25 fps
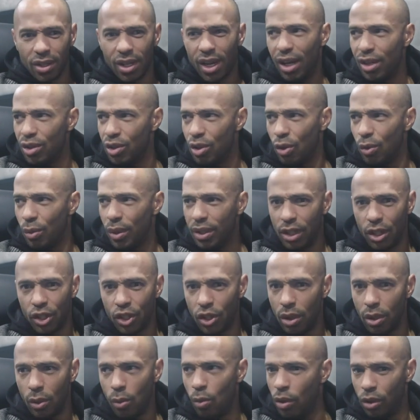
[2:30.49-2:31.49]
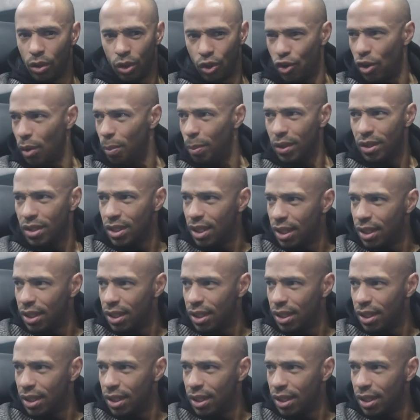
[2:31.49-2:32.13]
guys already won Champions